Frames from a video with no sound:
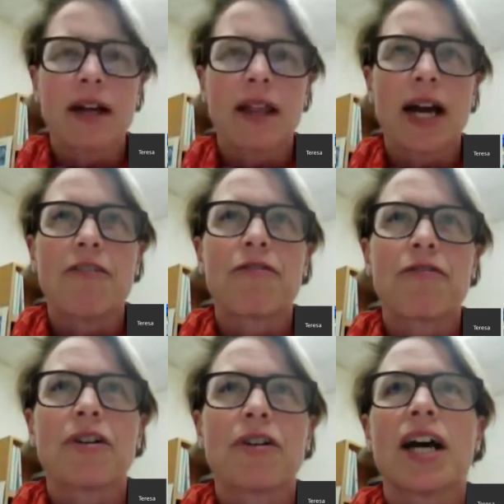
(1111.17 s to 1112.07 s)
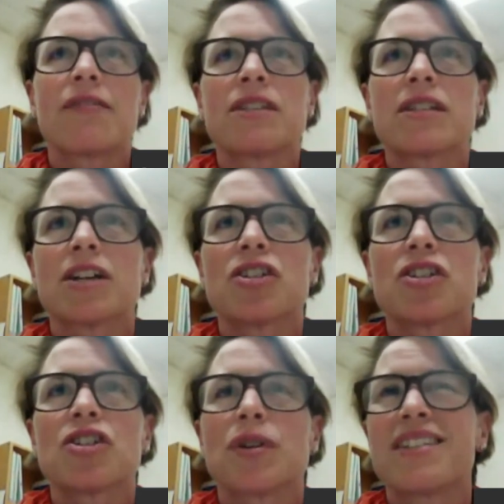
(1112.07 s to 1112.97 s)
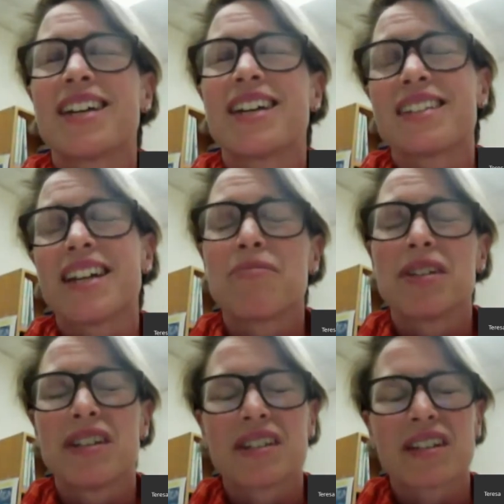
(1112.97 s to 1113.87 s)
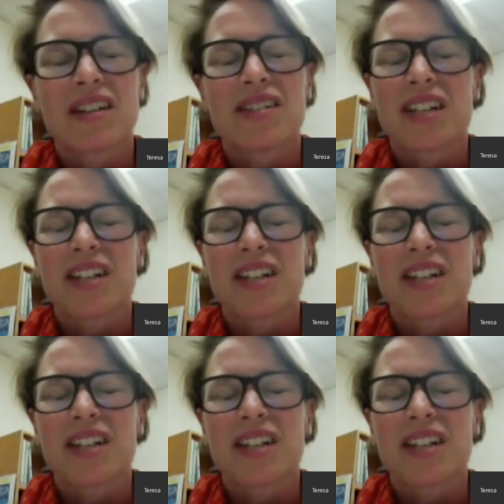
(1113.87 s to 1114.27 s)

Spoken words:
allow for a lot of discussion when it's not time to discuss.